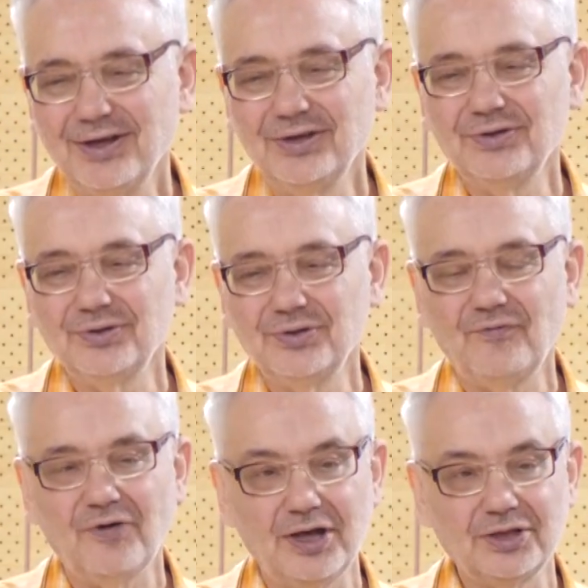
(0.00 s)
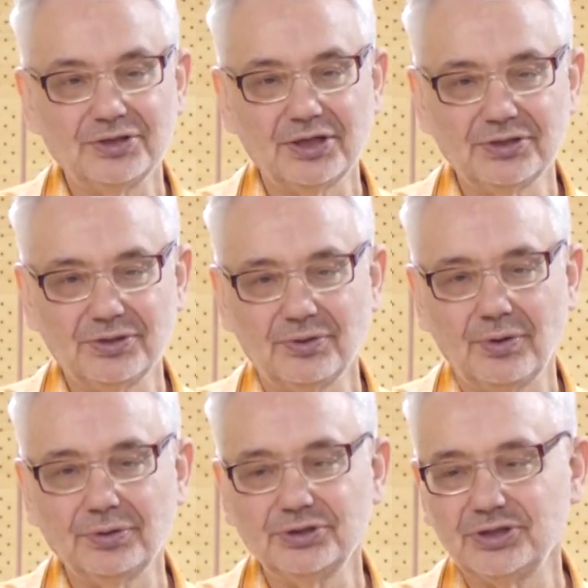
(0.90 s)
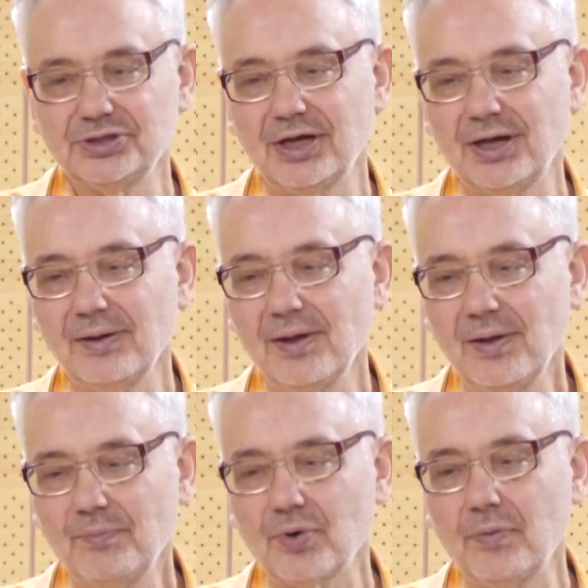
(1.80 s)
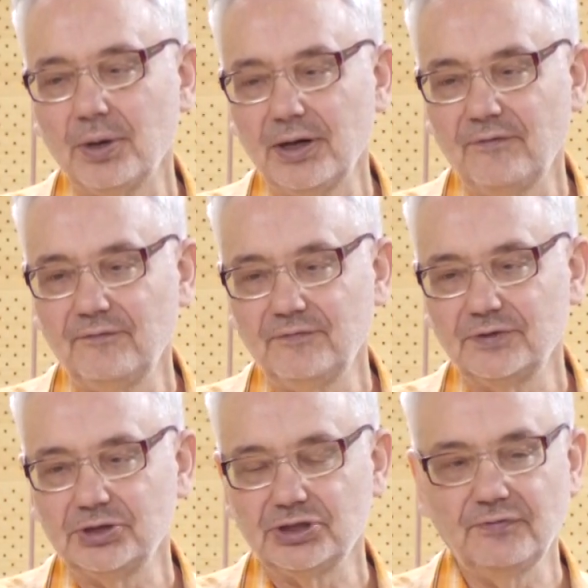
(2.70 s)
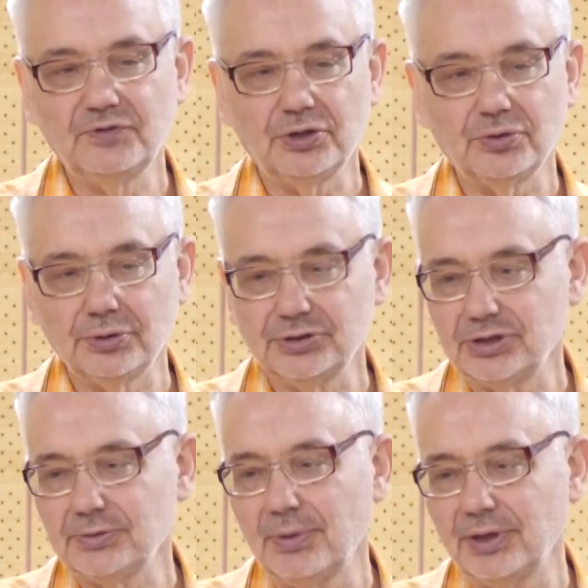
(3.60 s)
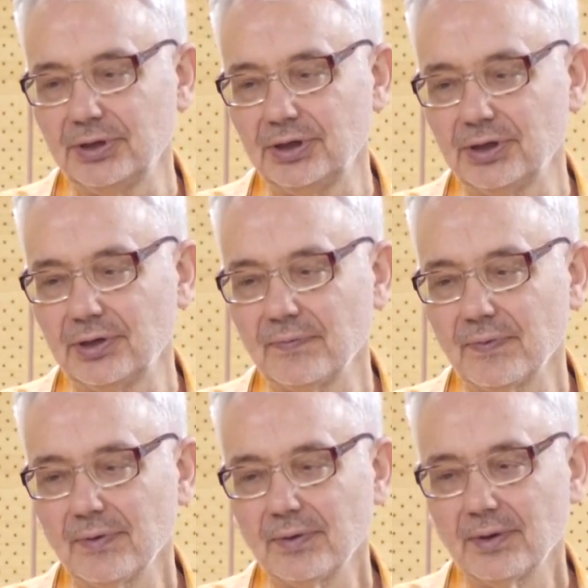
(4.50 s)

Yeah, you find that all these are properly shifted, all this boundary,